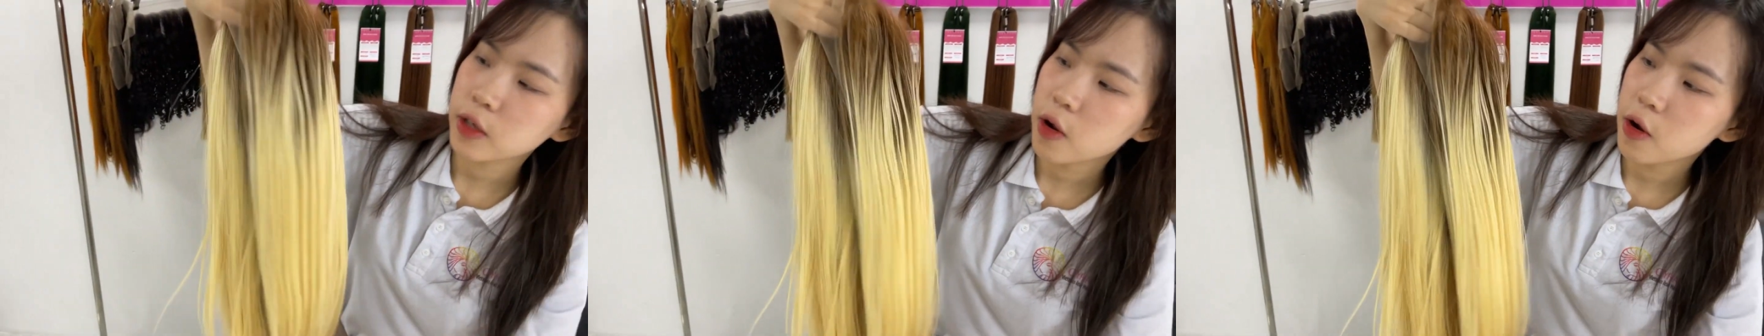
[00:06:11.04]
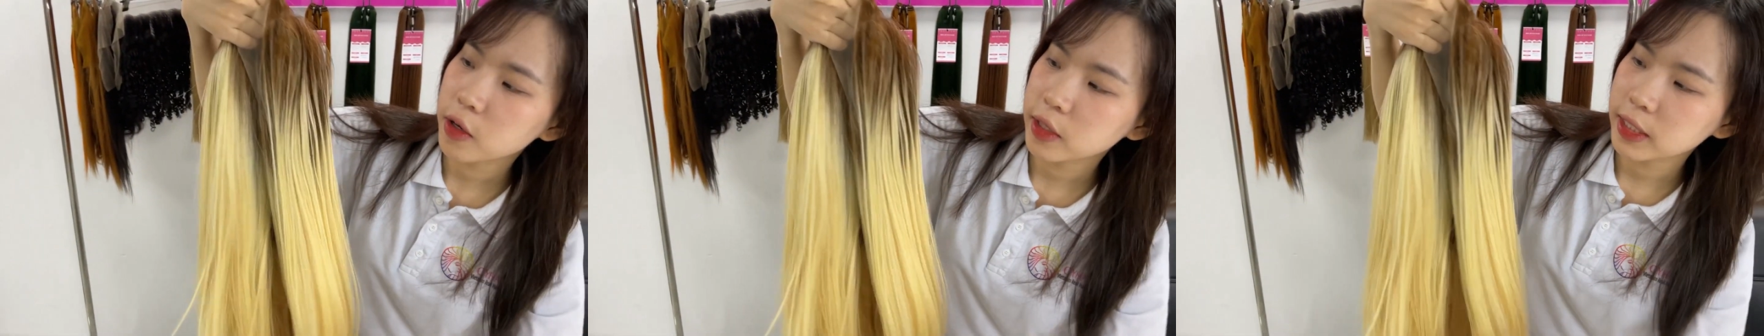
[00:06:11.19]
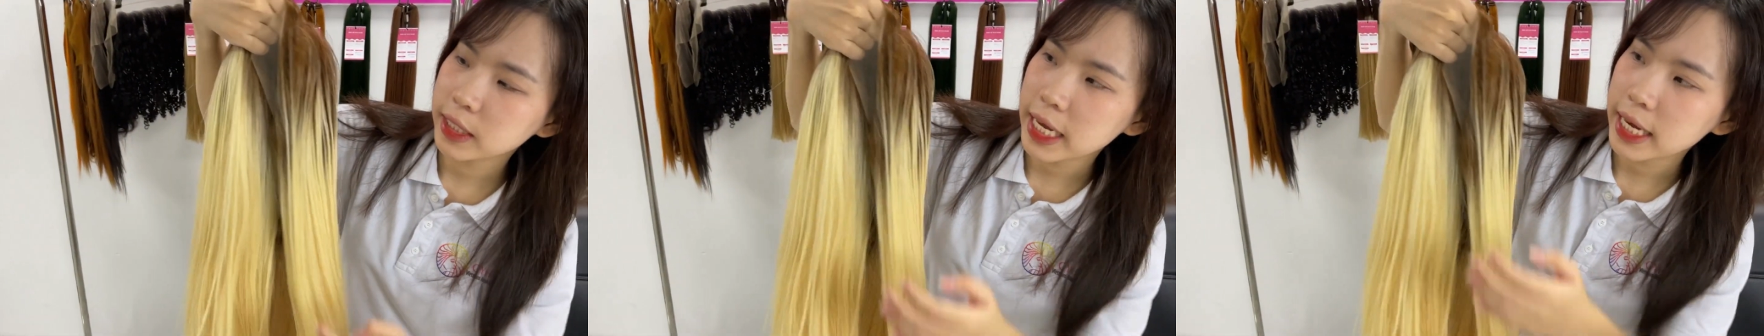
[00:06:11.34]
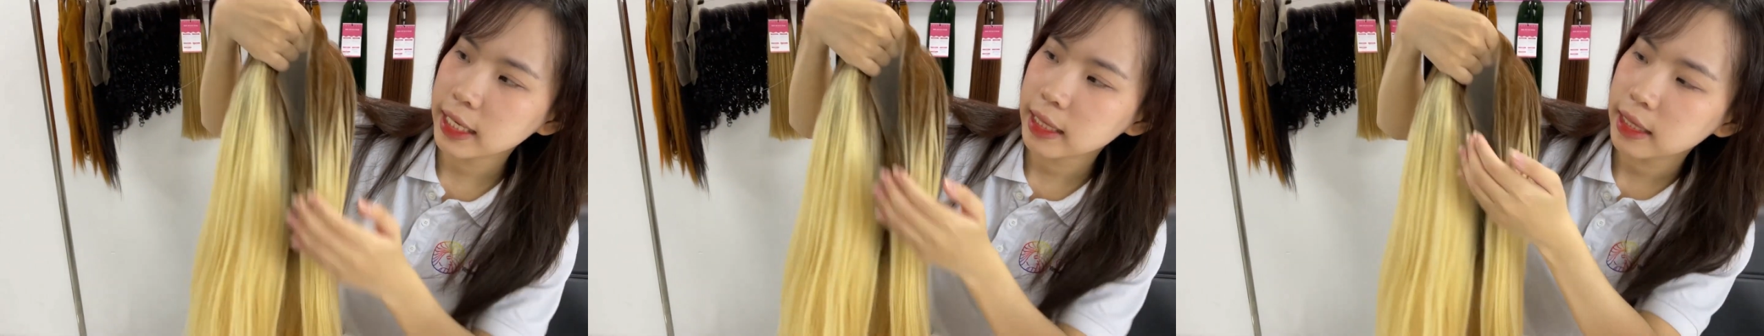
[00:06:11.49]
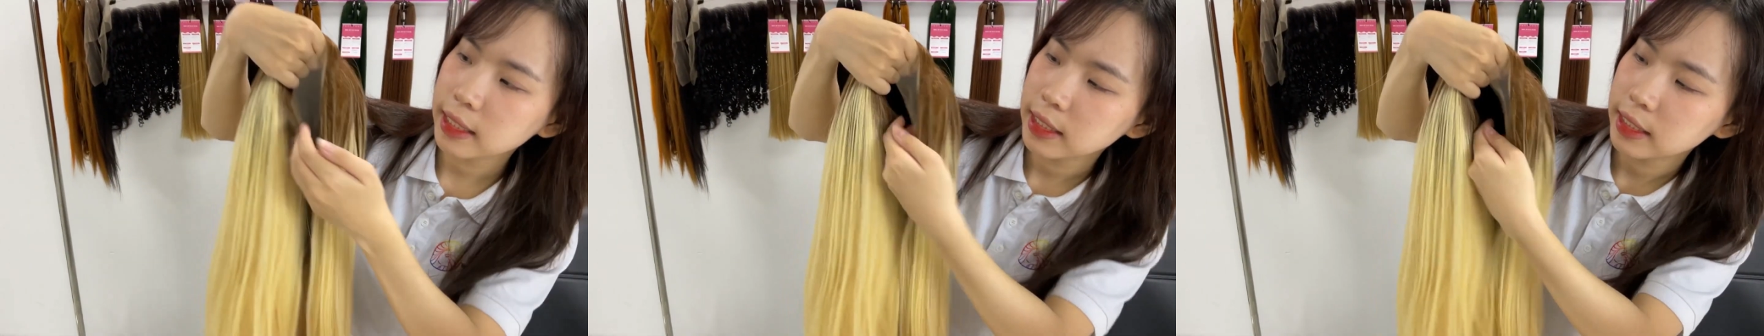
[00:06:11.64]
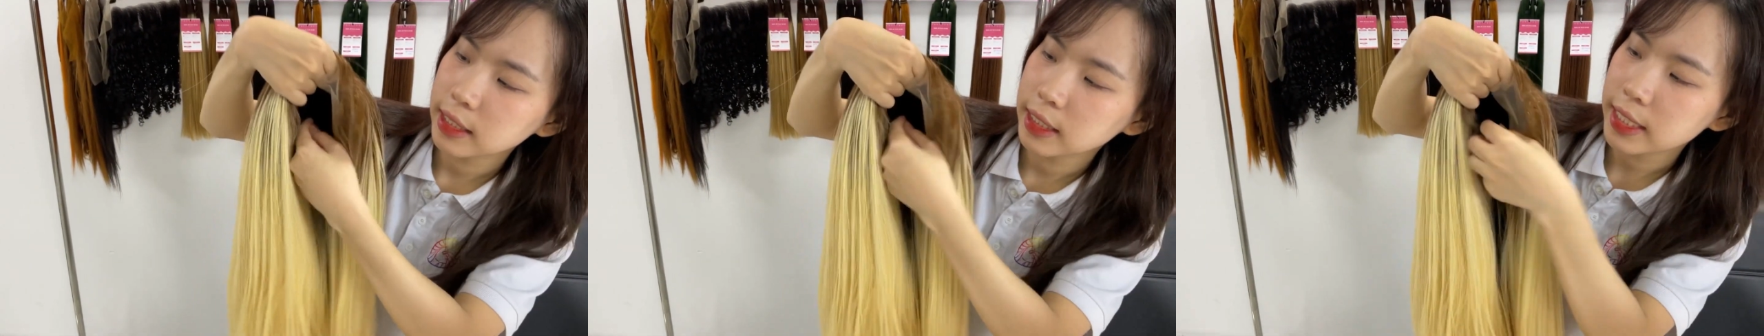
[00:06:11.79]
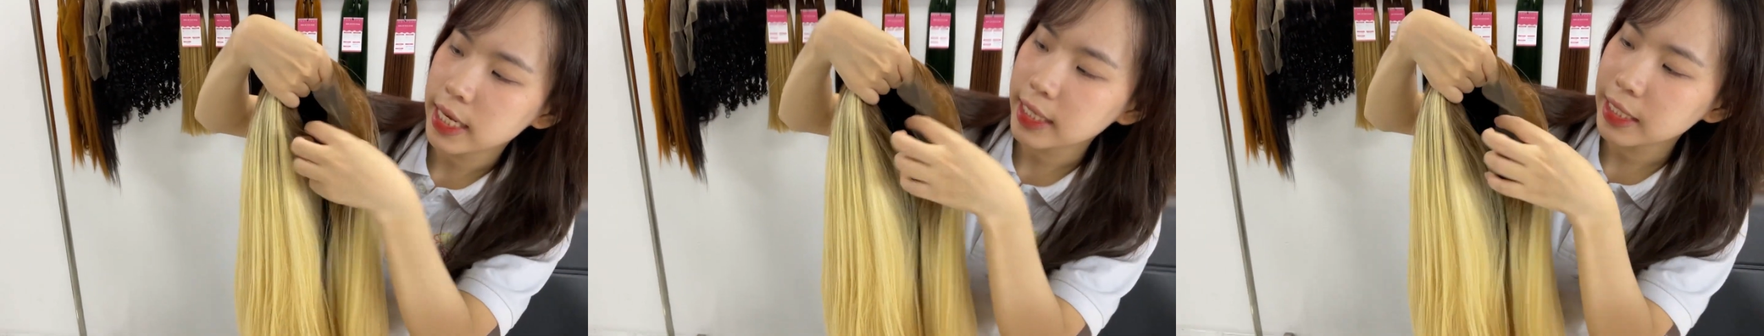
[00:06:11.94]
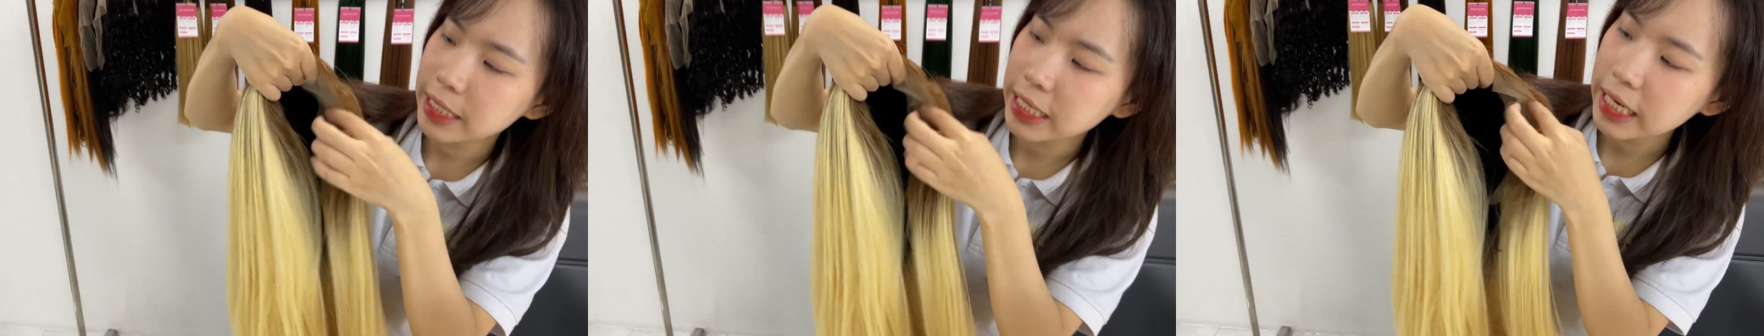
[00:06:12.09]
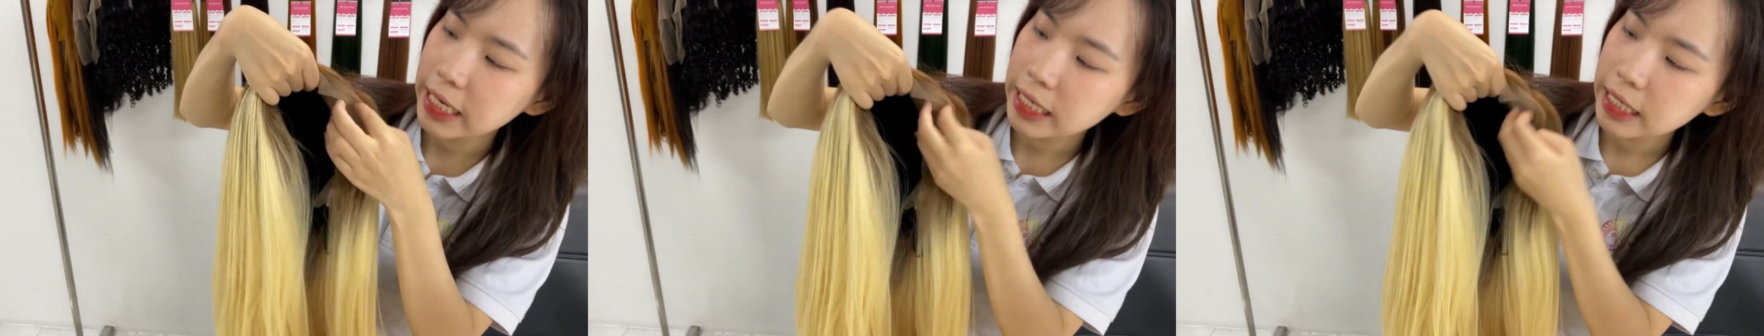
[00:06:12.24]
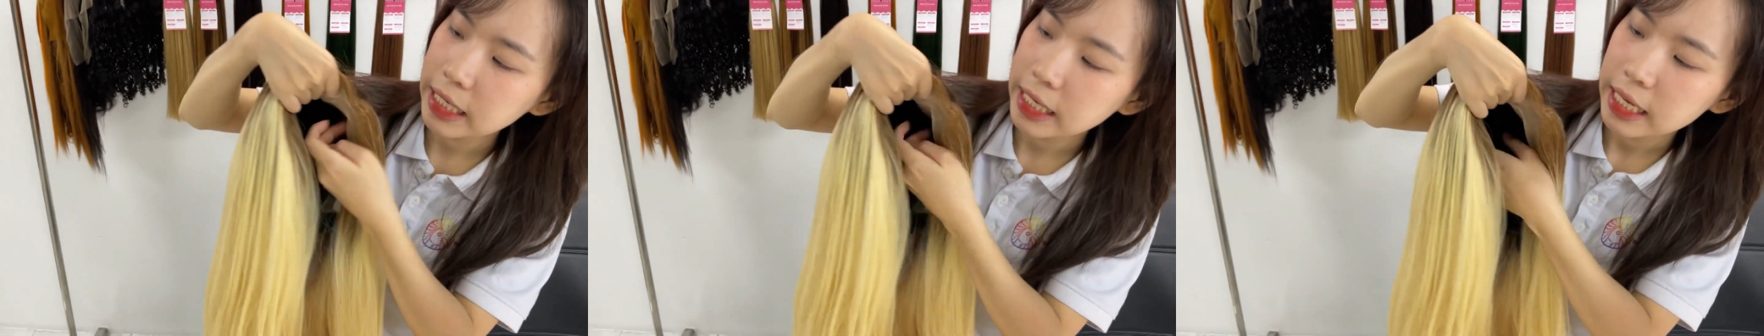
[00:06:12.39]
or
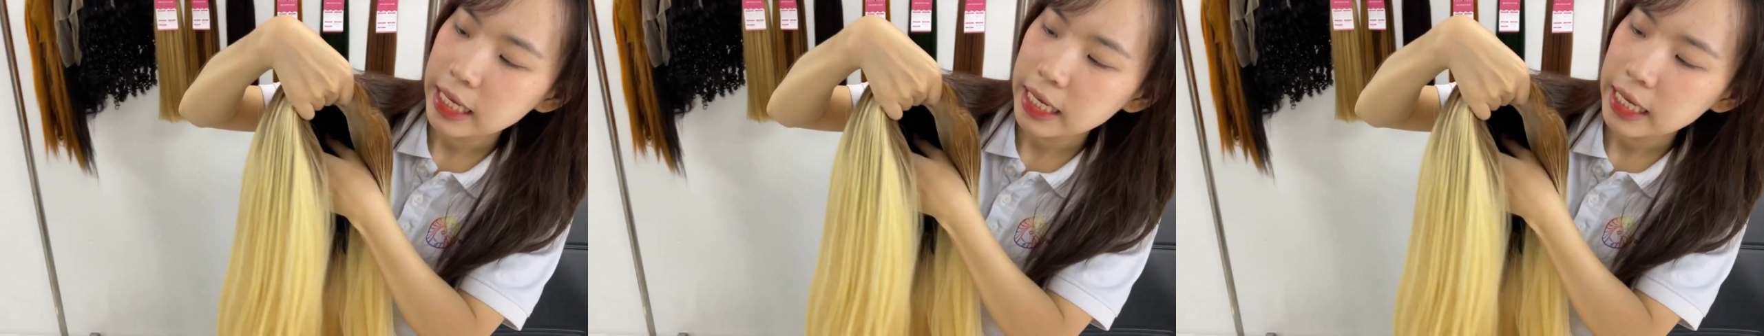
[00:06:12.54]
setting,